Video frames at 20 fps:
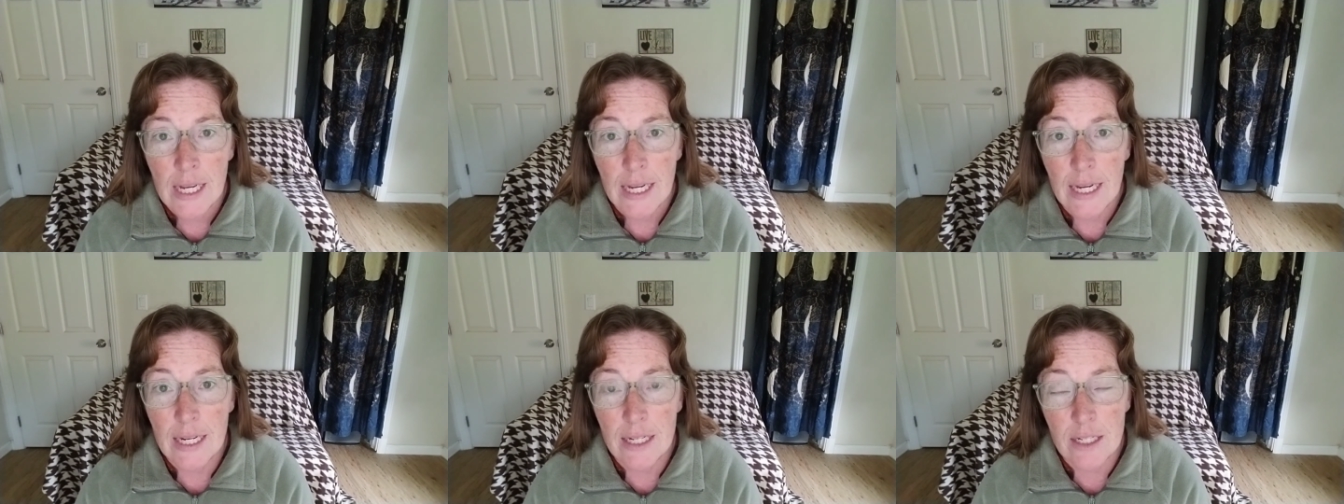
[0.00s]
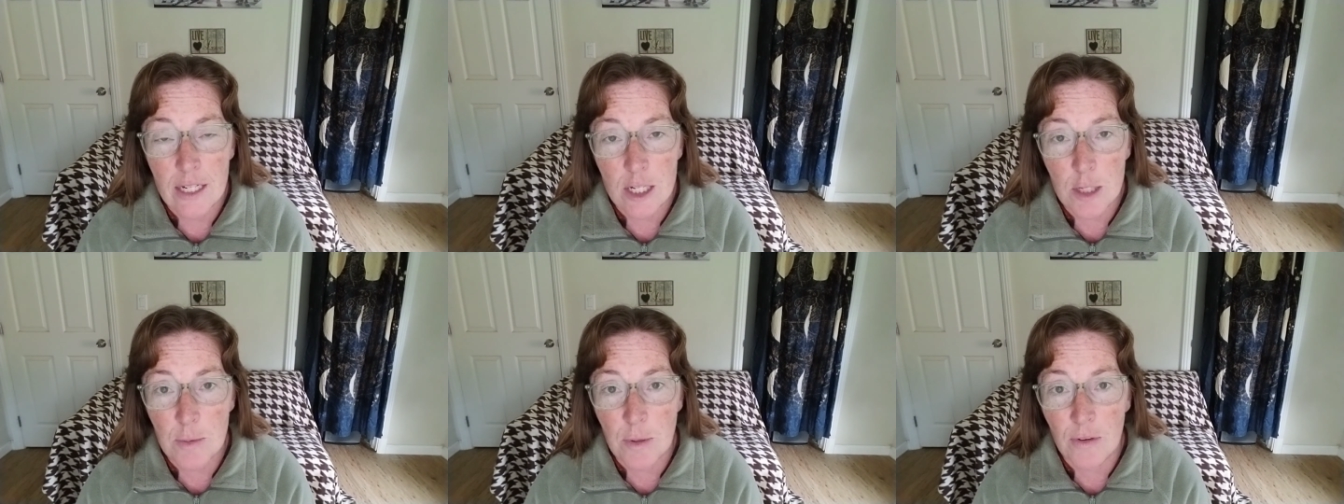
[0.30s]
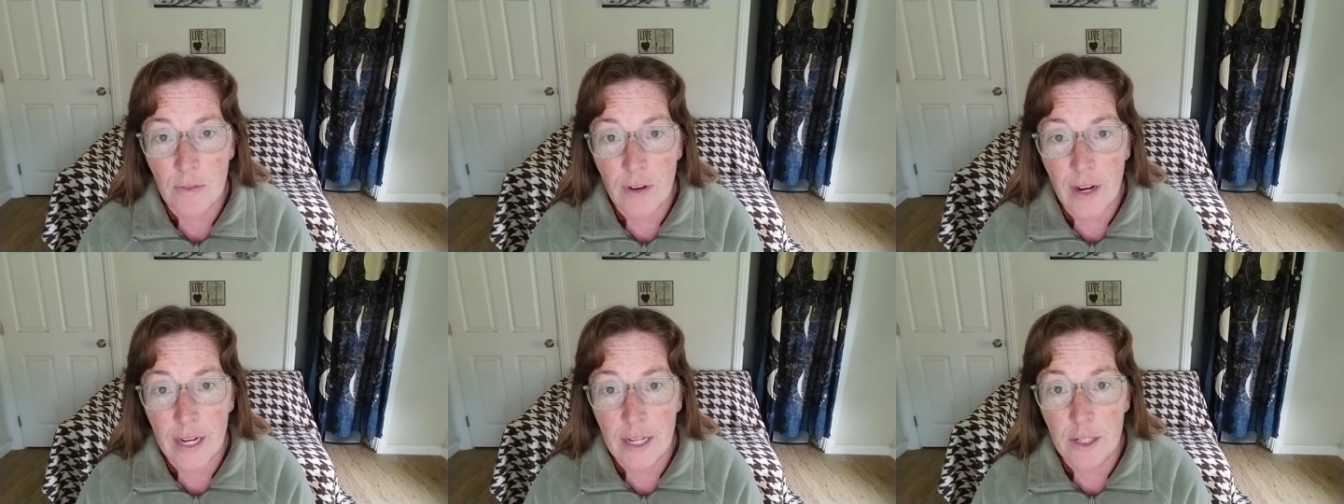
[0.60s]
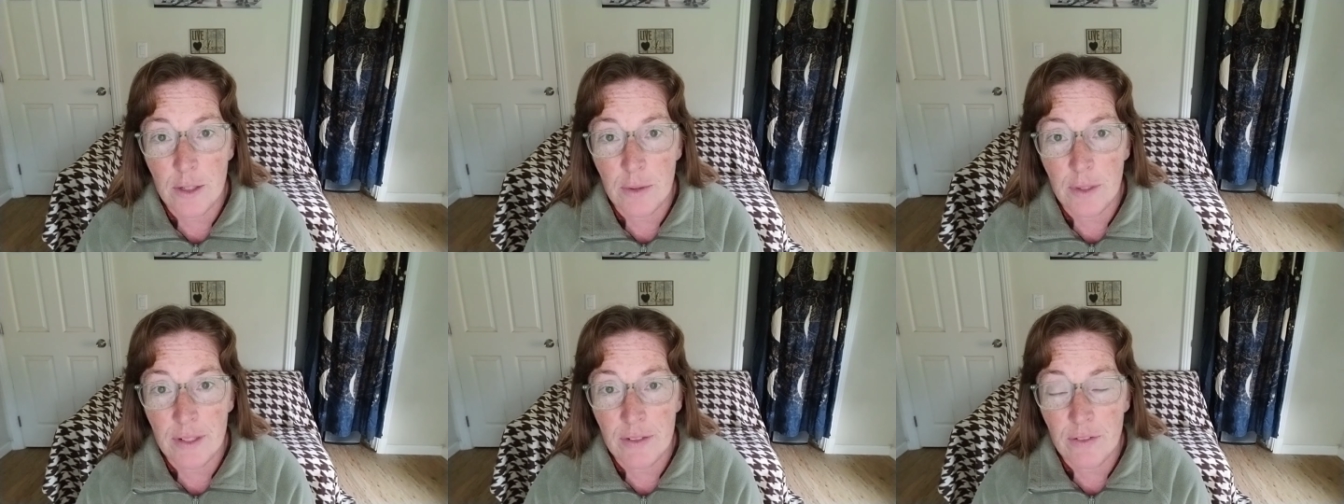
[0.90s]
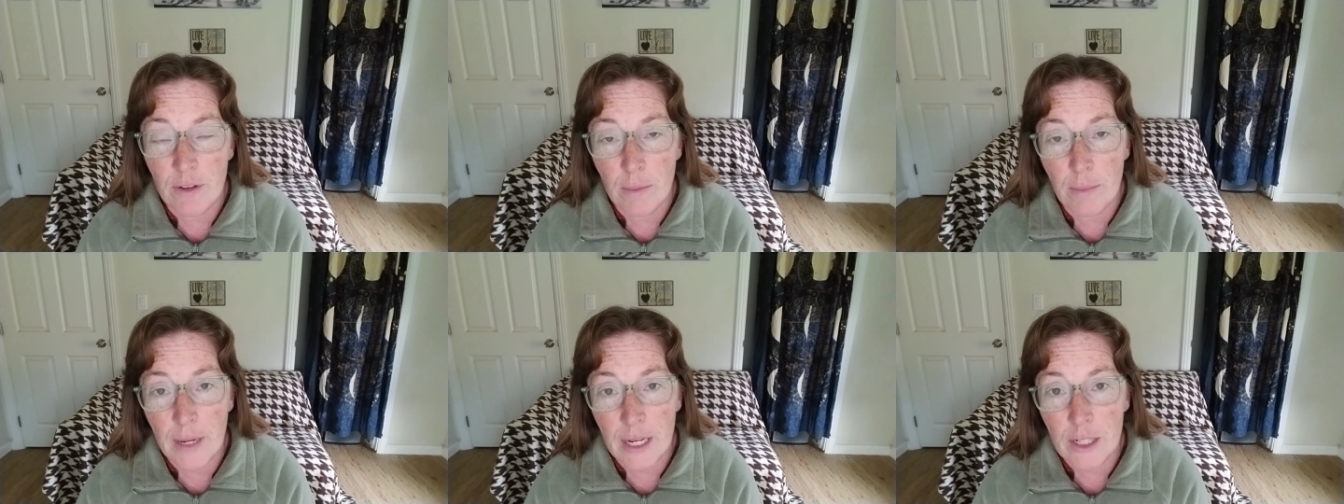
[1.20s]
it does provide your
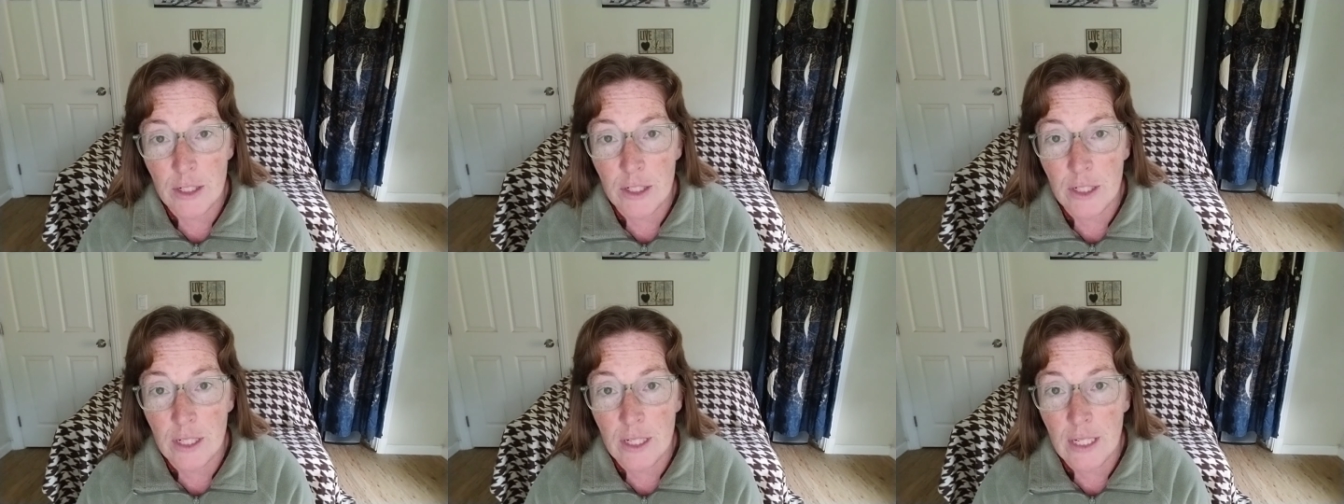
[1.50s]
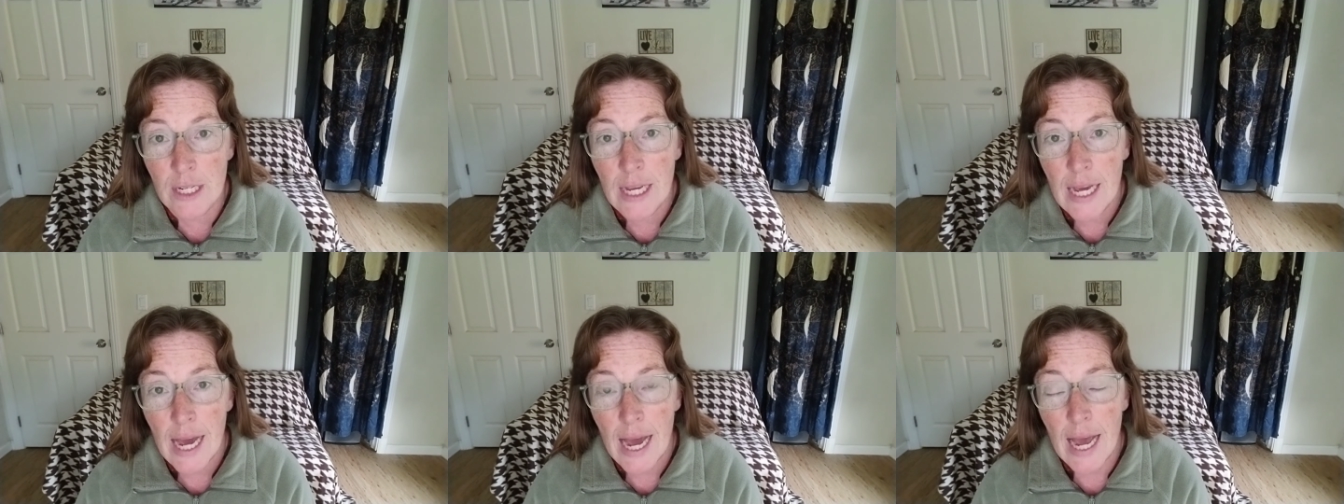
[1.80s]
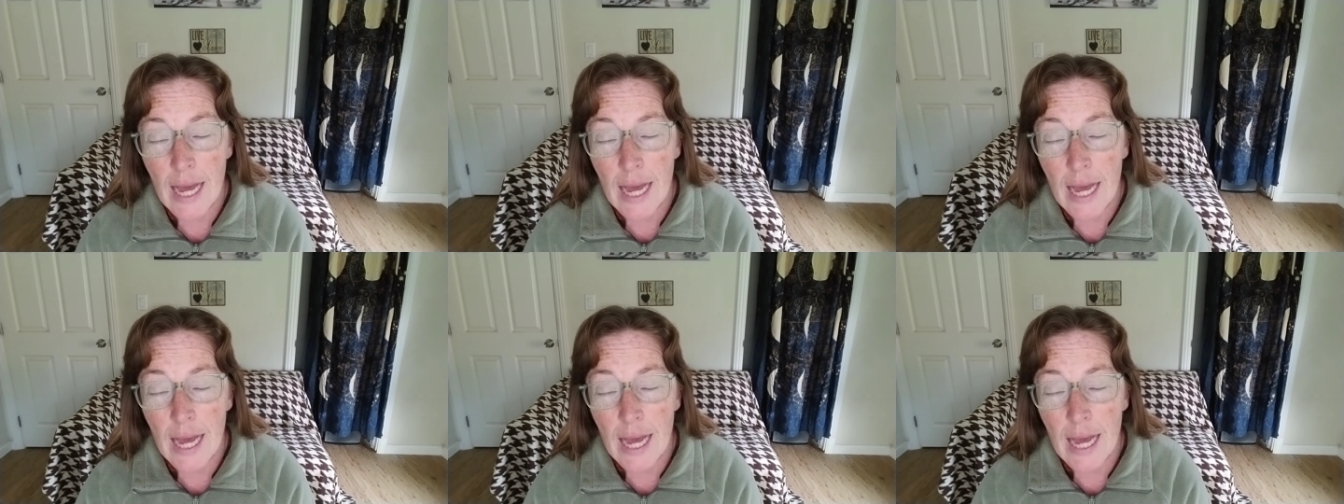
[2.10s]
information